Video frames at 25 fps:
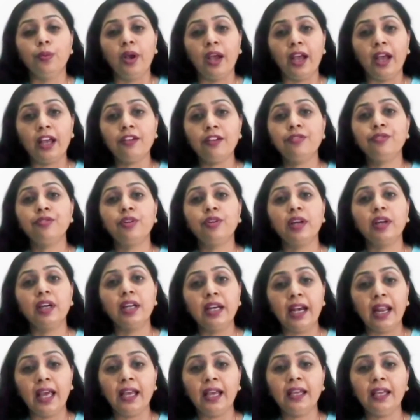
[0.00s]
have
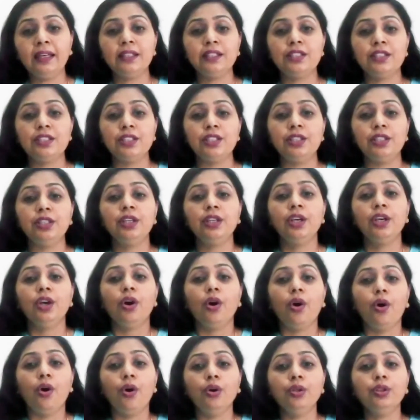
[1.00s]
clarity
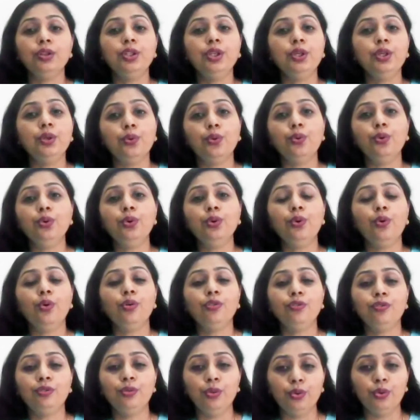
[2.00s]
on the role
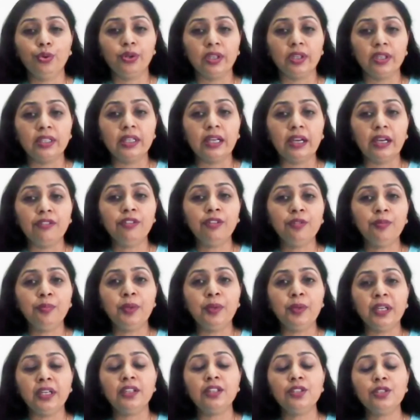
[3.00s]
of local
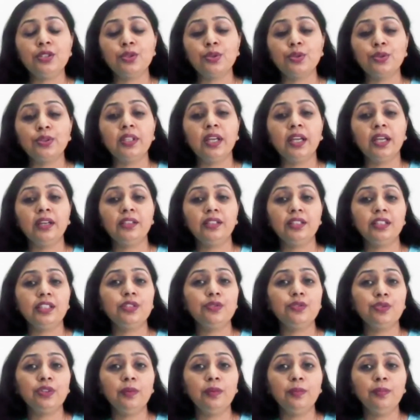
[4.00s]
government so that it
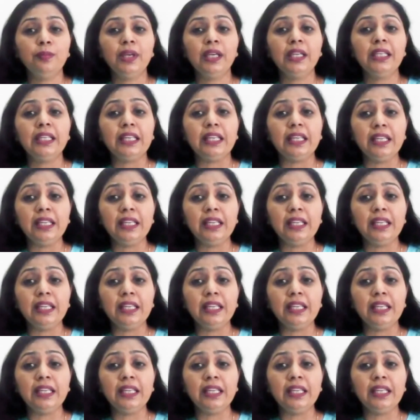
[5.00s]
will make